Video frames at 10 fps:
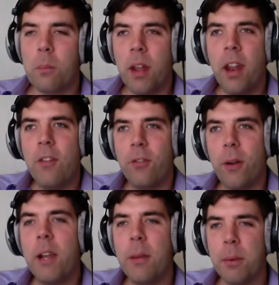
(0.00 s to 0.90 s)
but from
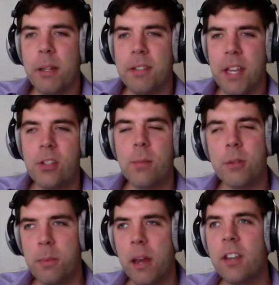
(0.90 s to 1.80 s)
an implementation
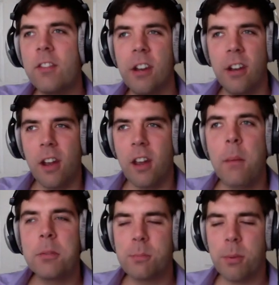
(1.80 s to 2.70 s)
perspective and an
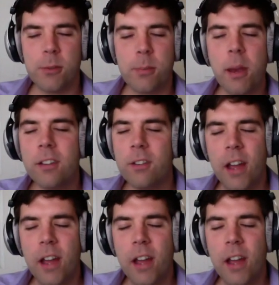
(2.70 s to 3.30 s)
adoption perspective,